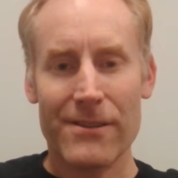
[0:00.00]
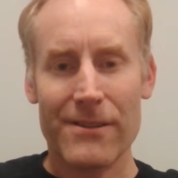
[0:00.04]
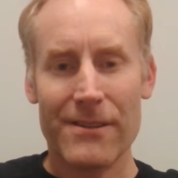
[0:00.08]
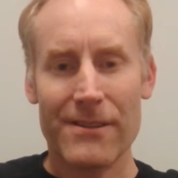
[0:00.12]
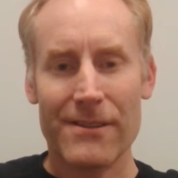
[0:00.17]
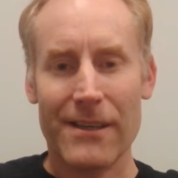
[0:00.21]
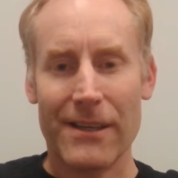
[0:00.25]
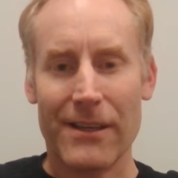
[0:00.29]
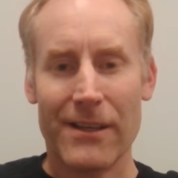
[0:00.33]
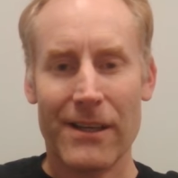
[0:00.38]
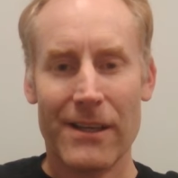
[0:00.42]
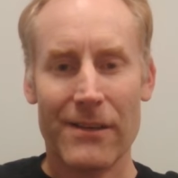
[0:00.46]

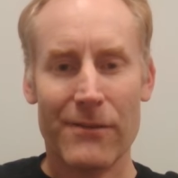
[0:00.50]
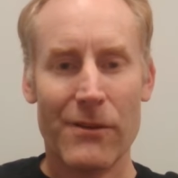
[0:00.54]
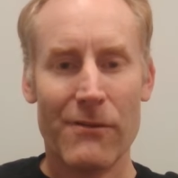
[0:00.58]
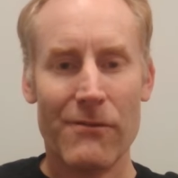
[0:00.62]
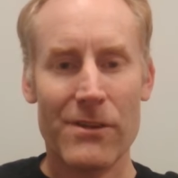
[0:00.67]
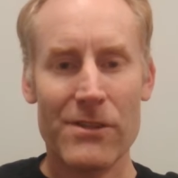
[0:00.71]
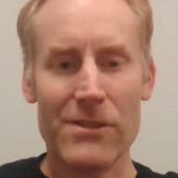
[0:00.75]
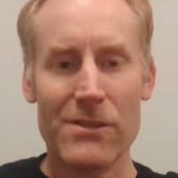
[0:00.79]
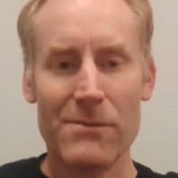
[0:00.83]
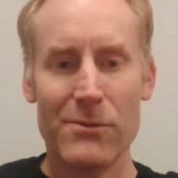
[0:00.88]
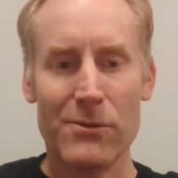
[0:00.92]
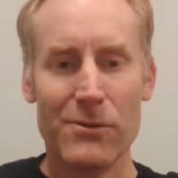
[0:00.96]
They're kind of
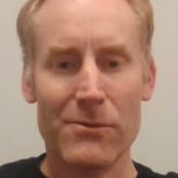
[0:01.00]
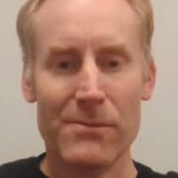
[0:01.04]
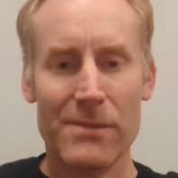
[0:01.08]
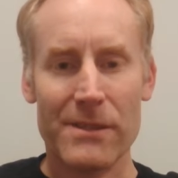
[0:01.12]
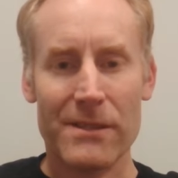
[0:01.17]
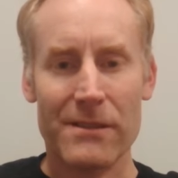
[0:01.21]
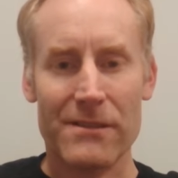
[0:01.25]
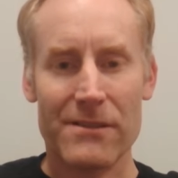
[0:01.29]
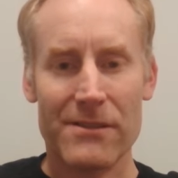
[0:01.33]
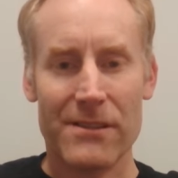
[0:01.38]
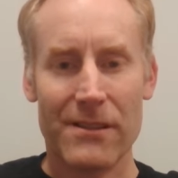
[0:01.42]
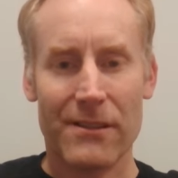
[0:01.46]
invisible, but
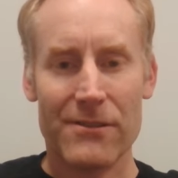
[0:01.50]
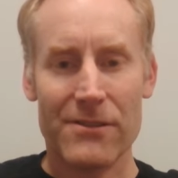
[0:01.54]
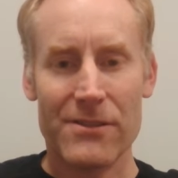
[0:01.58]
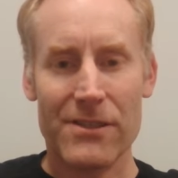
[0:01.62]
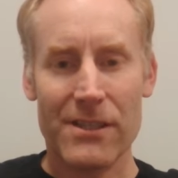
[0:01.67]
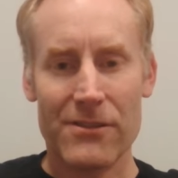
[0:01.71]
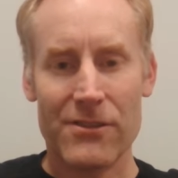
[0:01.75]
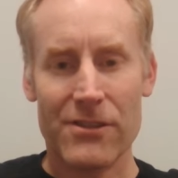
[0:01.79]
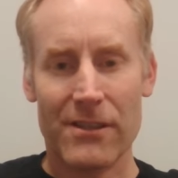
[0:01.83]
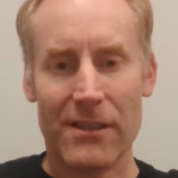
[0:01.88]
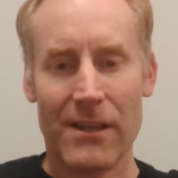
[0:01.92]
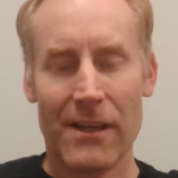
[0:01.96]
you know,
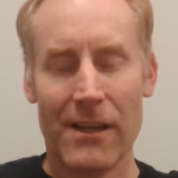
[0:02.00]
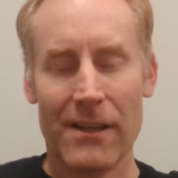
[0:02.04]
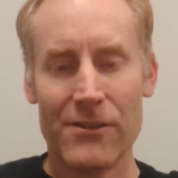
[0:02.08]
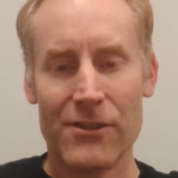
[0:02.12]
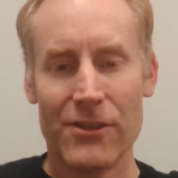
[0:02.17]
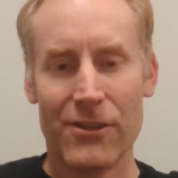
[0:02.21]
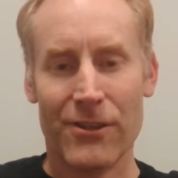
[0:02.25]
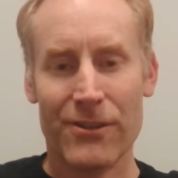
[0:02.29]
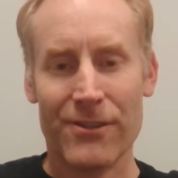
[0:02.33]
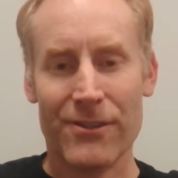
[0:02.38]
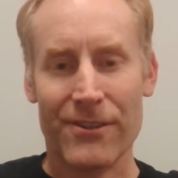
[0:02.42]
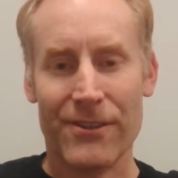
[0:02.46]
such a large
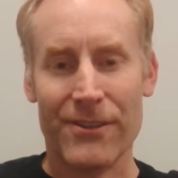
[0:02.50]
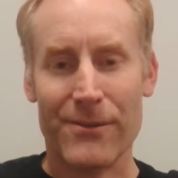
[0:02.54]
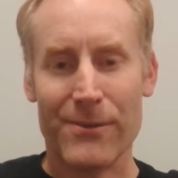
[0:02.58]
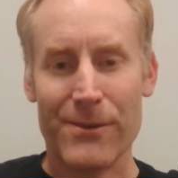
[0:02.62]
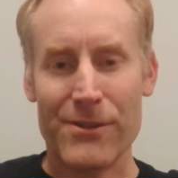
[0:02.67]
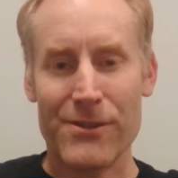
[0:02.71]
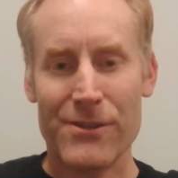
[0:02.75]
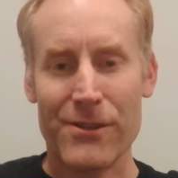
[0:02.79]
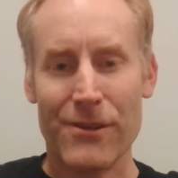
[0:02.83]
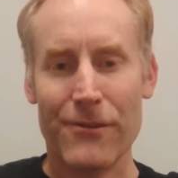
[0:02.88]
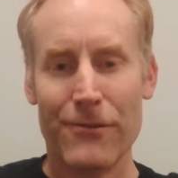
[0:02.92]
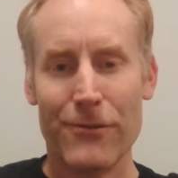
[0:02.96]
continent with
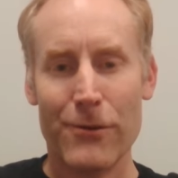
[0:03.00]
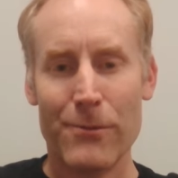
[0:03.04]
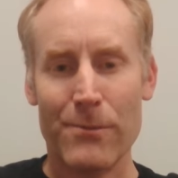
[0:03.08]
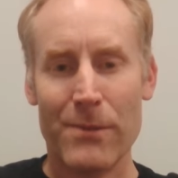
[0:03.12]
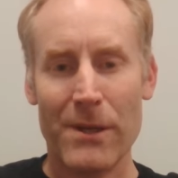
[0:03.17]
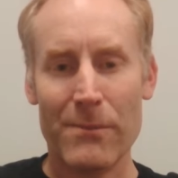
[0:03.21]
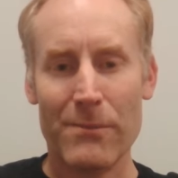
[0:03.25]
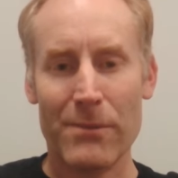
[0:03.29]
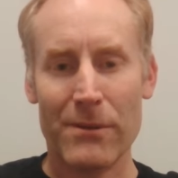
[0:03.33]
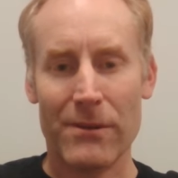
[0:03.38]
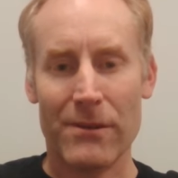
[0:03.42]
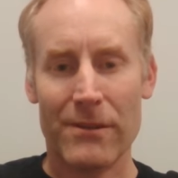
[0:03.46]
so few
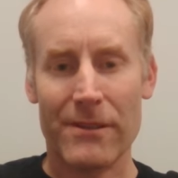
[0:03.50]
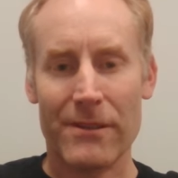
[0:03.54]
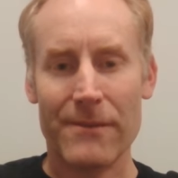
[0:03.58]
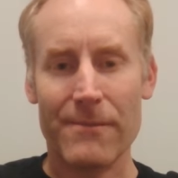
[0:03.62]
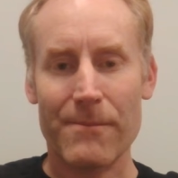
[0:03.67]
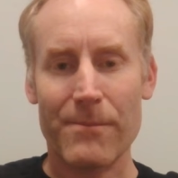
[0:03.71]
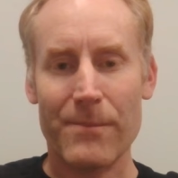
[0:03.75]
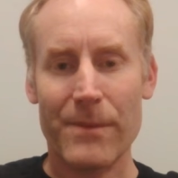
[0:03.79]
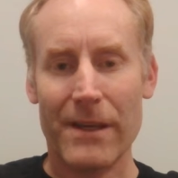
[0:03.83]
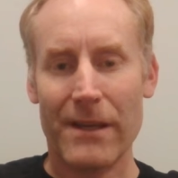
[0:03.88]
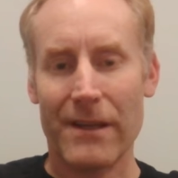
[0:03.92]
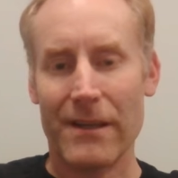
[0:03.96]
people on it
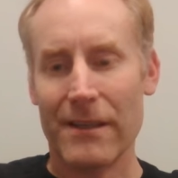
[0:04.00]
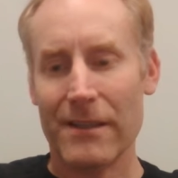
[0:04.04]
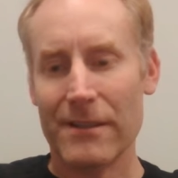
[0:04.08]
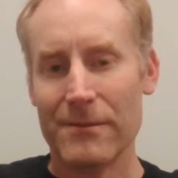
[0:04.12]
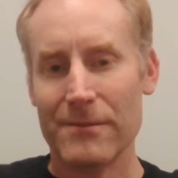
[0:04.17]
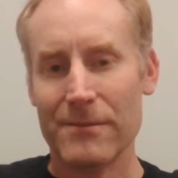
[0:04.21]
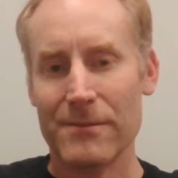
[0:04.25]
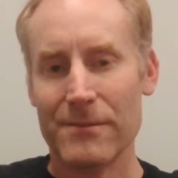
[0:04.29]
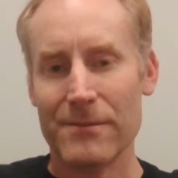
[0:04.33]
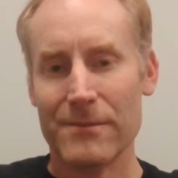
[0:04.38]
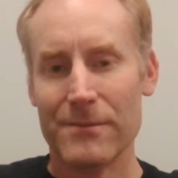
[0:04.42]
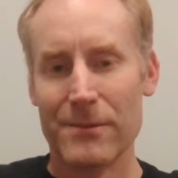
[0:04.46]
um,
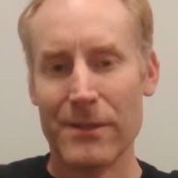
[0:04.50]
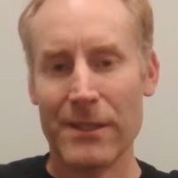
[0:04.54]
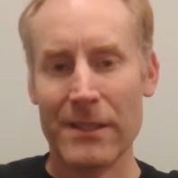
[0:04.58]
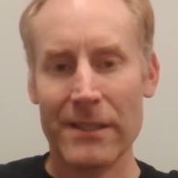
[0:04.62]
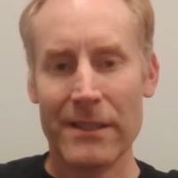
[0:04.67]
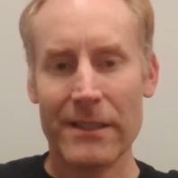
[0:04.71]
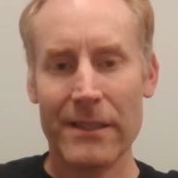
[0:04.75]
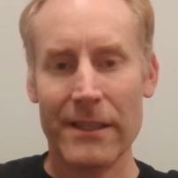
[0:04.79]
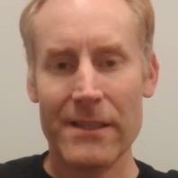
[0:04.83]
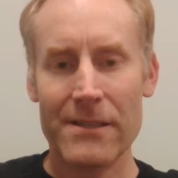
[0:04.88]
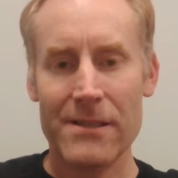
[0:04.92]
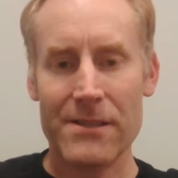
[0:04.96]
really
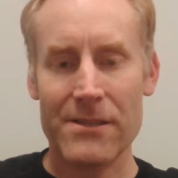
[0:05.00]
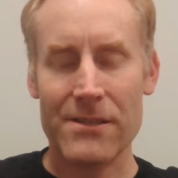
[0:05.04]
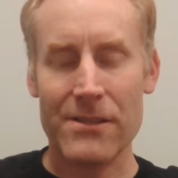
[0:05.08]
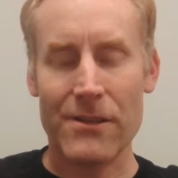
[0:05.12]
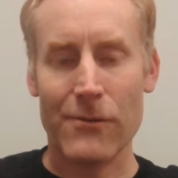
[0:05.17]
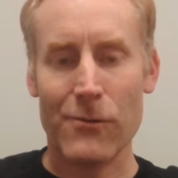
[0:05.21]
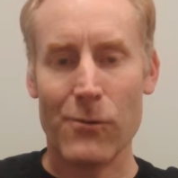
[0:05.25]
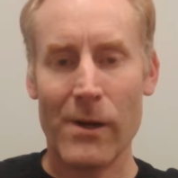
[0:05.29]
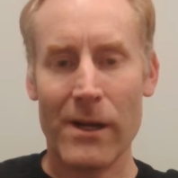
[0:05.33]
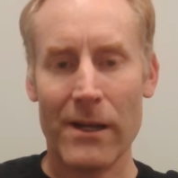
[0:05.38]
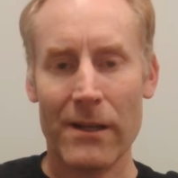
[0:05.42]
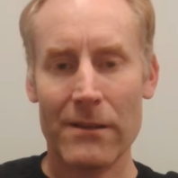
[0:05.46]
lends
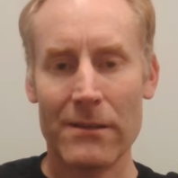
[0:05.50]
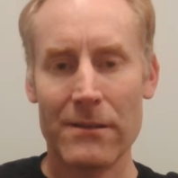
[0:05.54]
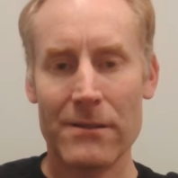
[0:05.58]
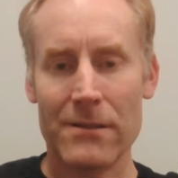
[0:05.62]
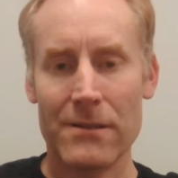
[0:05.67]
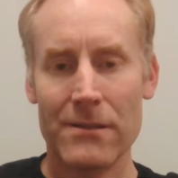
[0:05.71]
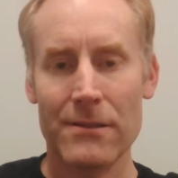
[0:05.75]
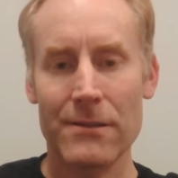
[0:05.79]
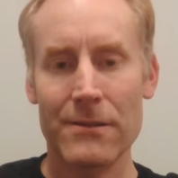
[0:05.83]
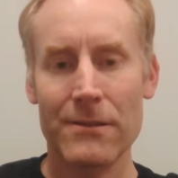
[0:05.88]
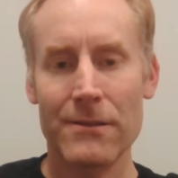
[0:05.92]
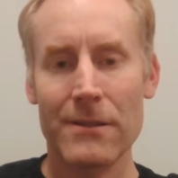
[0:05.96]
itself well
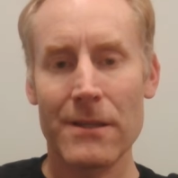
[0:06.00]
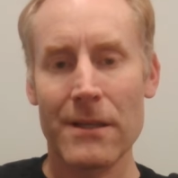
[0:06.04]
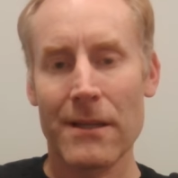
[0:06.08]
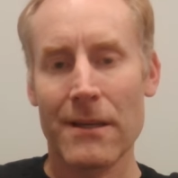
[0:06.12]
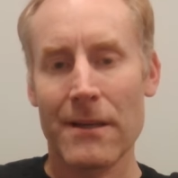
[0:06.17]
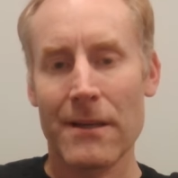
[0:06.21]
to